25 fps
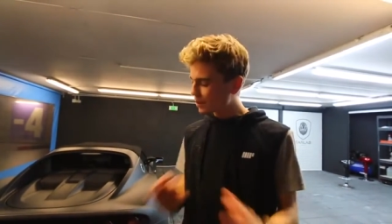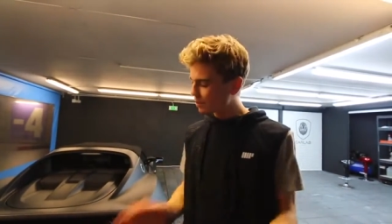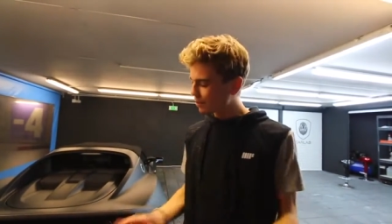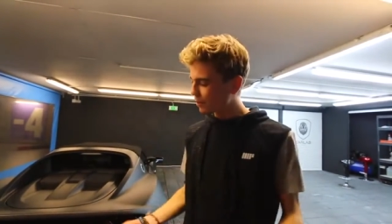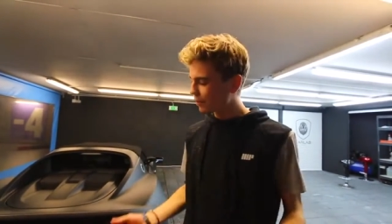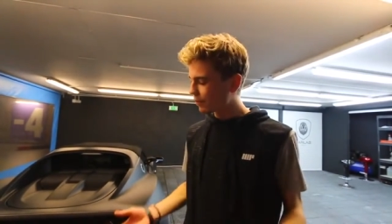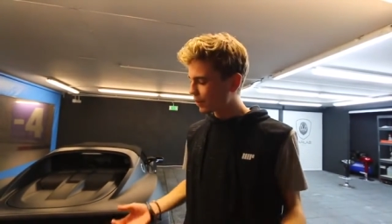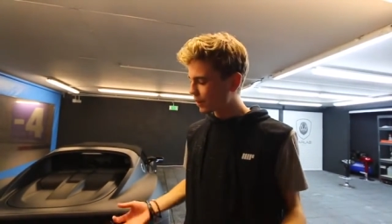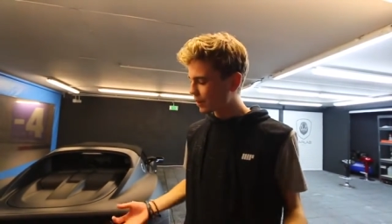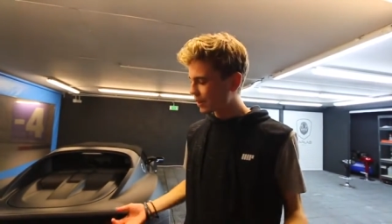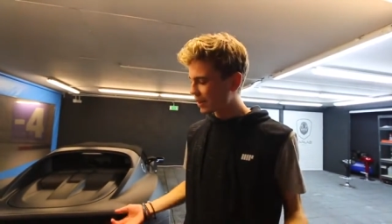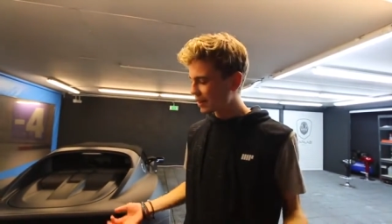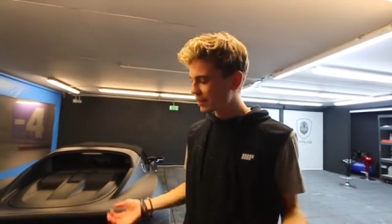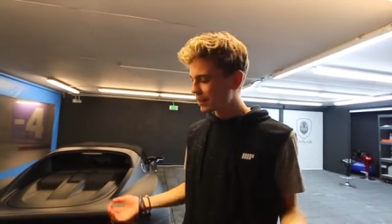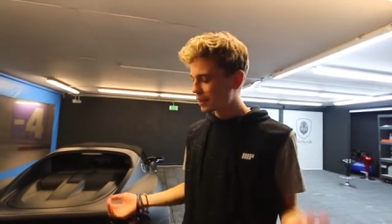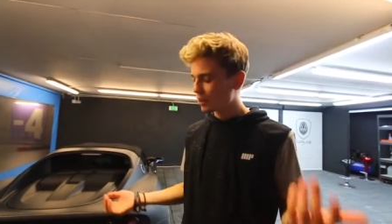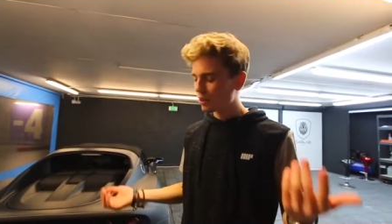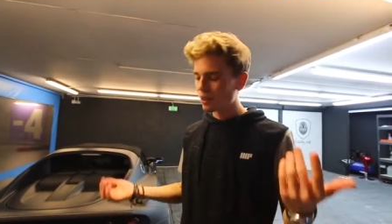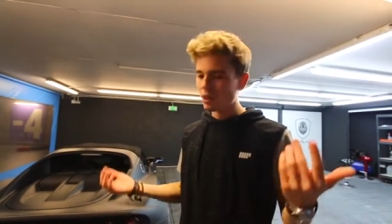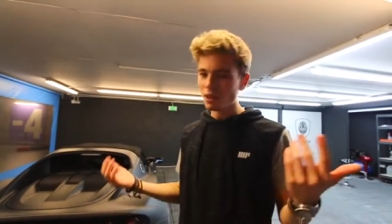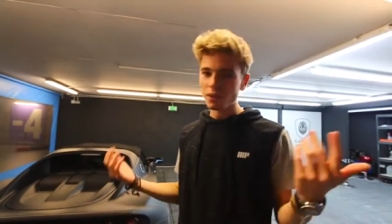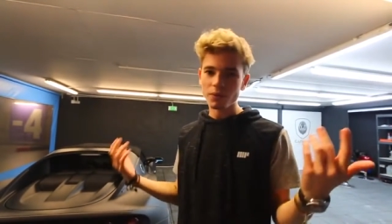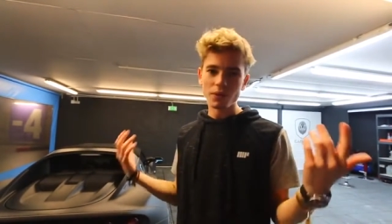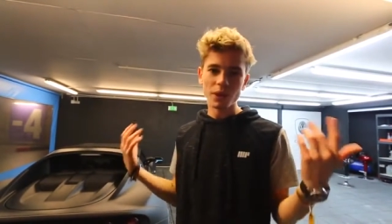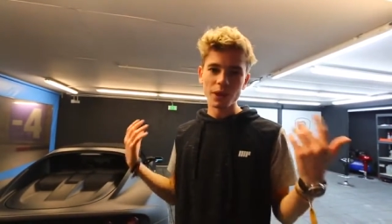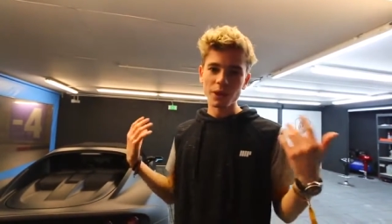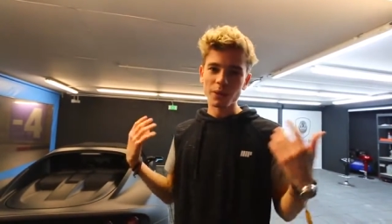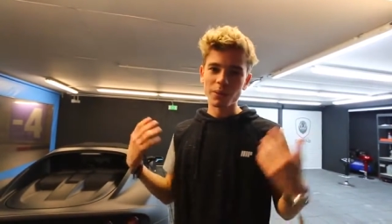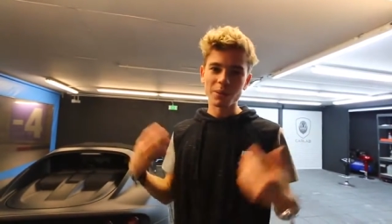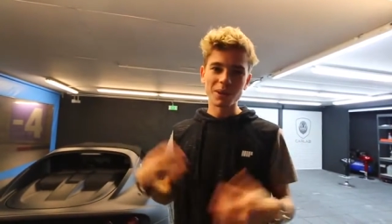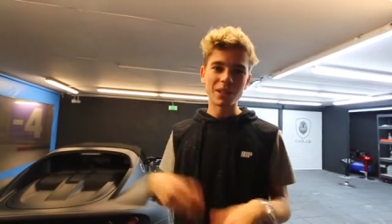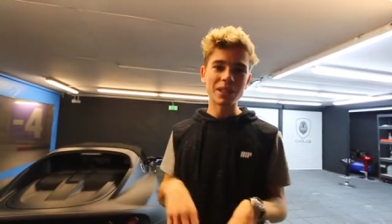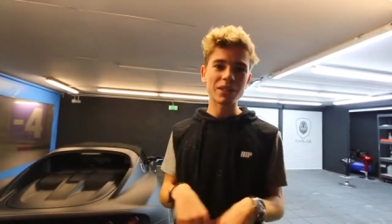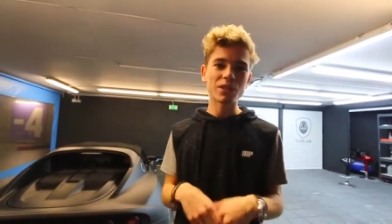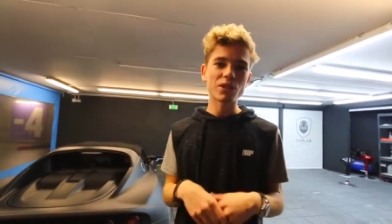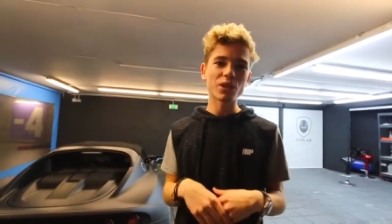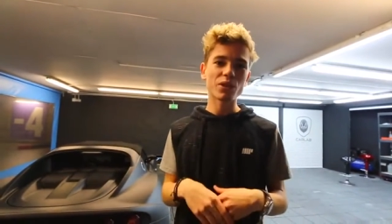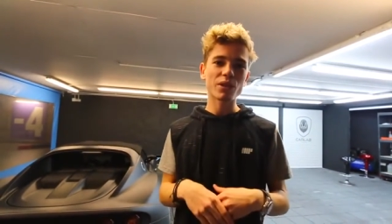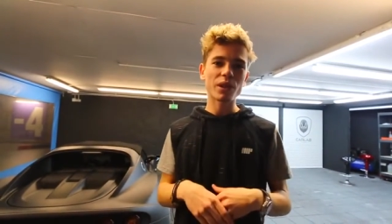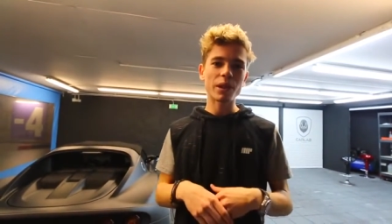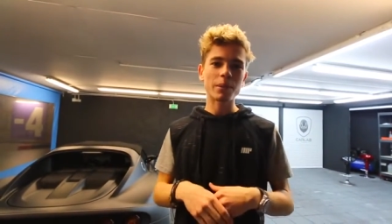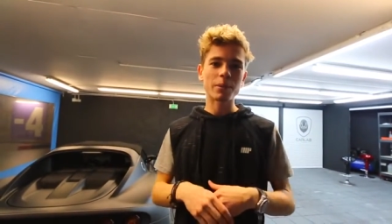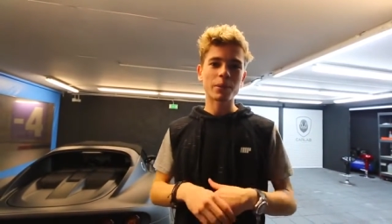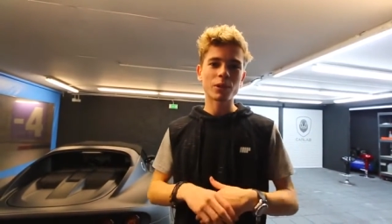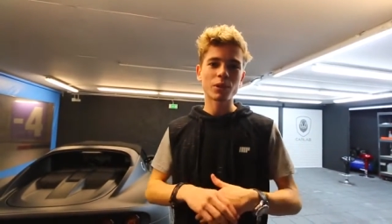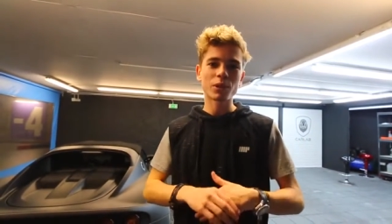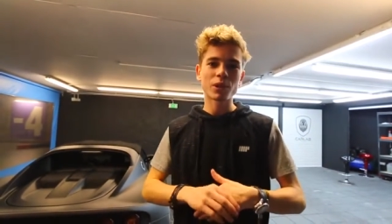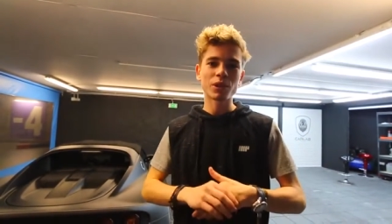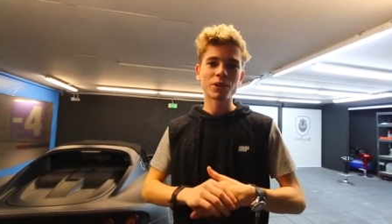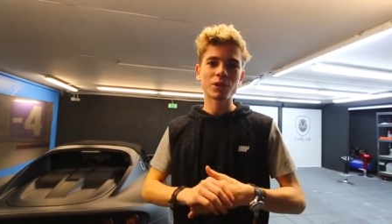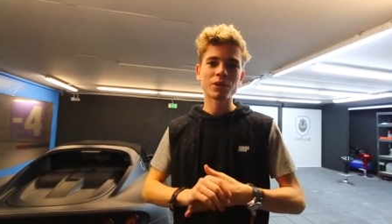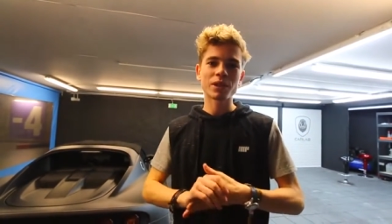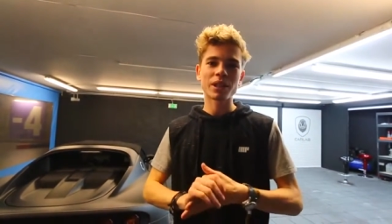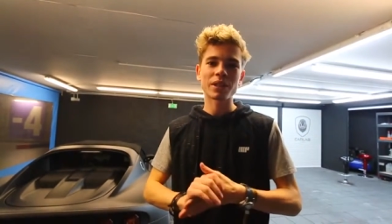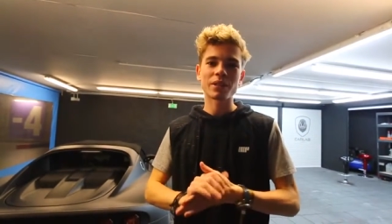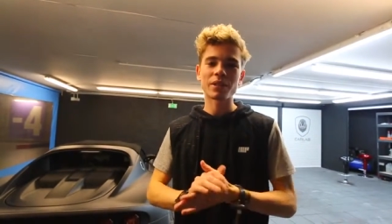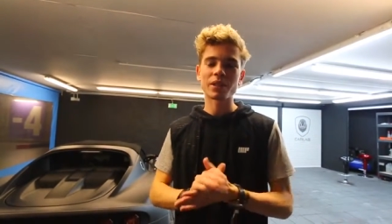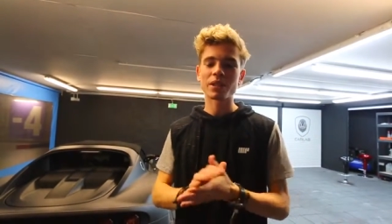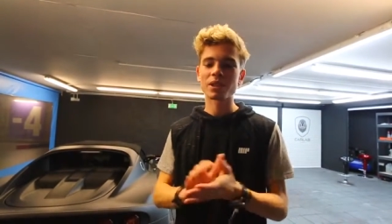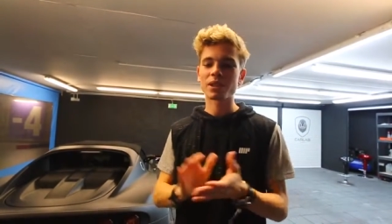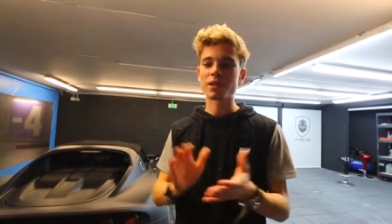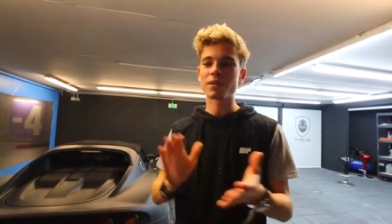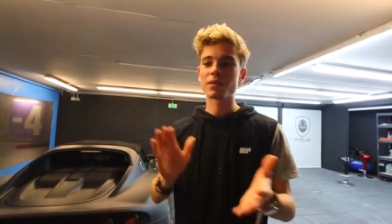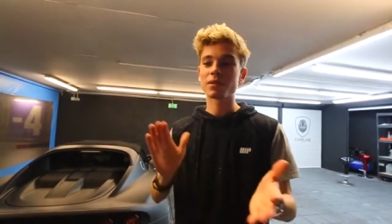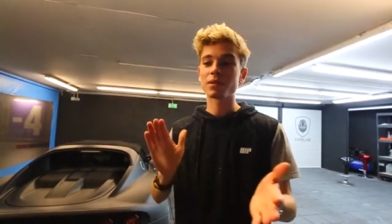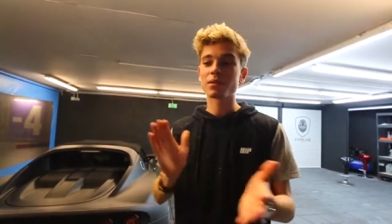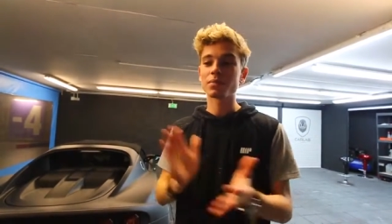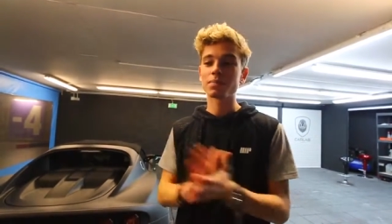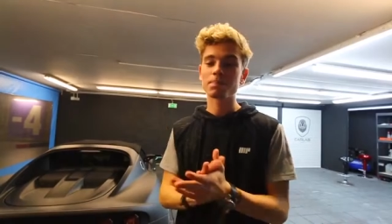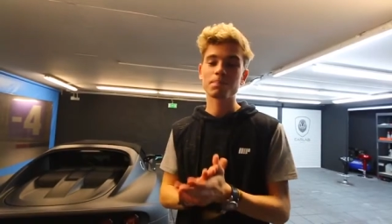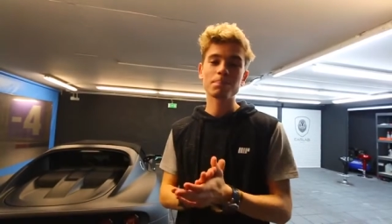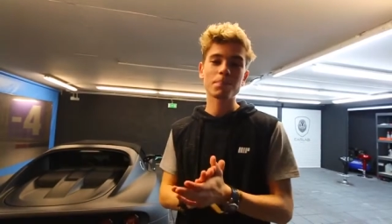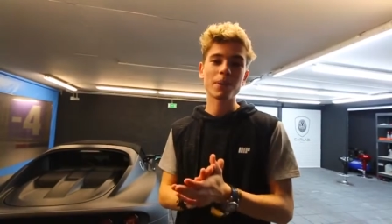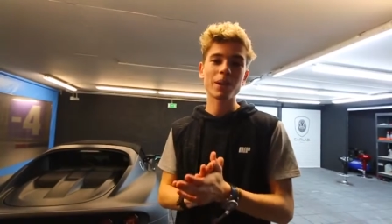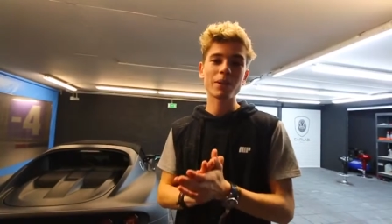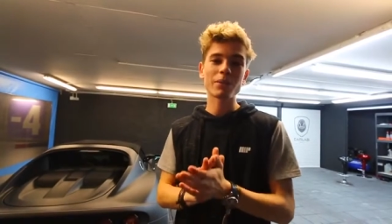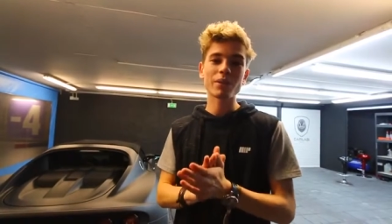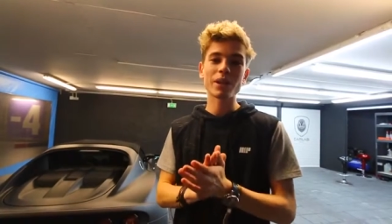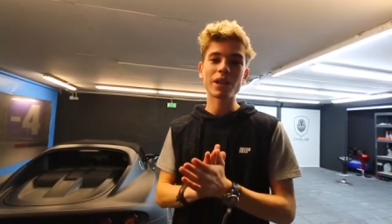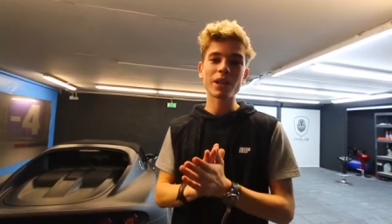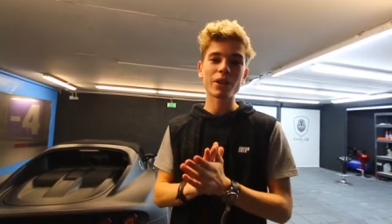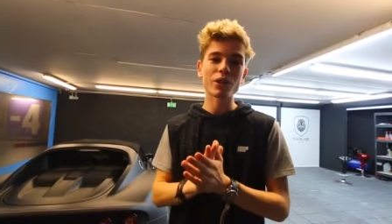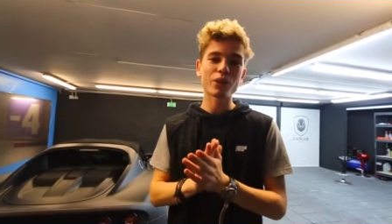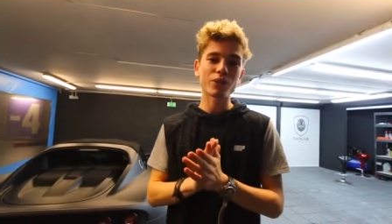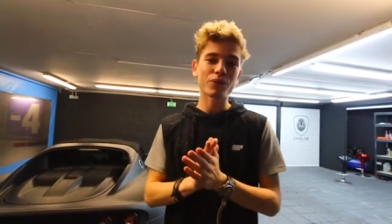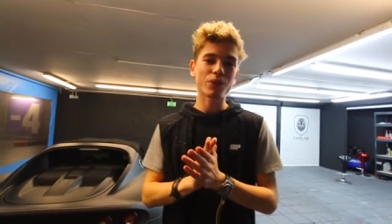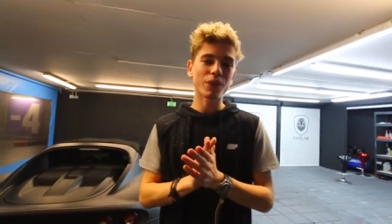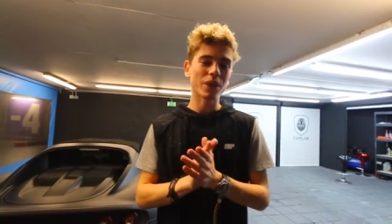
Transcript: It's been fantastic. You can find them on Instagram and all those areas. Being really good